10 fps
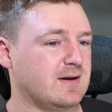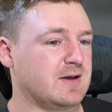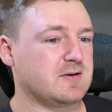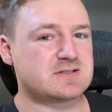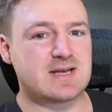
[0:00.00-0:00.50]

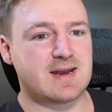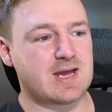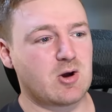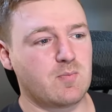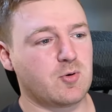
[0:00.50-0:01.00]
understanding
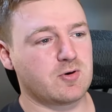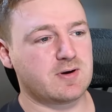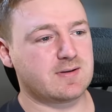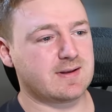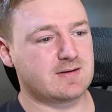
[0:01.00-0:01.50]
how
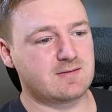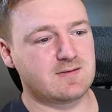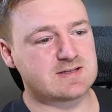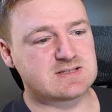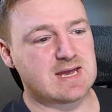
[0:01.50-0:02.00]
important like
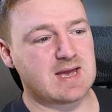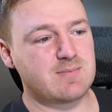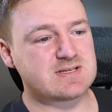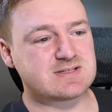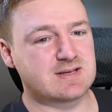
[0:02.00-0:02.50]
this guy
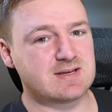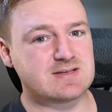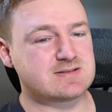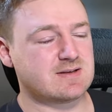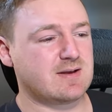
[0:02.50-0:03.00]
missing
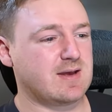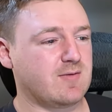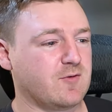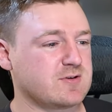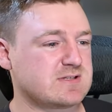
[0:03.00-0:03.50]
is
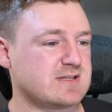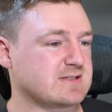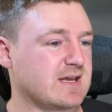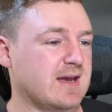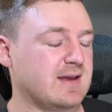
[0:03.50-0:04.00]
versus
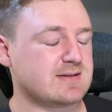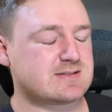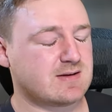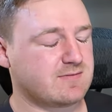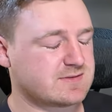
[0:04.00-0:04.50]
this guy and
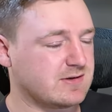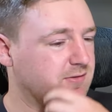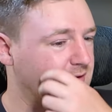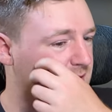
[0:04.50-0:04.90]
stuff, so